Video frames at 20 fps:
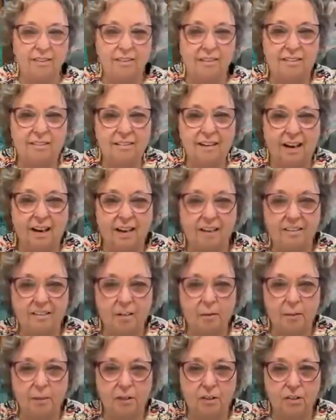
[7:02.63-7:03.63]
this
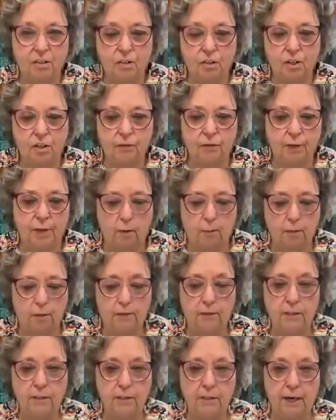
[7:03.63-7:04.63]
size. I mean, it's just flat.
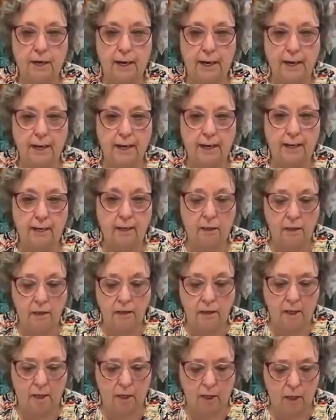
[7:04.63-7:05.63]
But this, I had
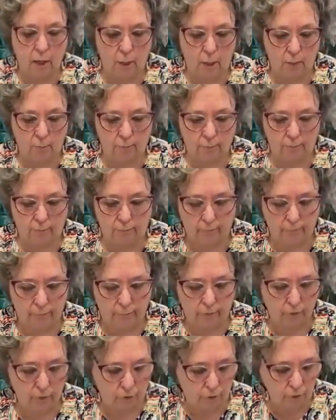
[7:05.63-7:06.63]

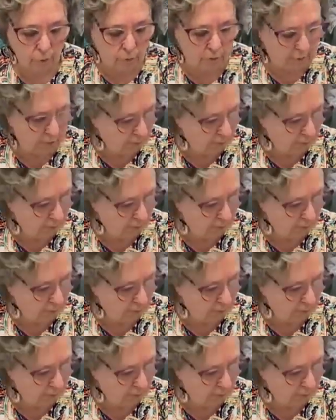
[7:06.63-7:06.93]
two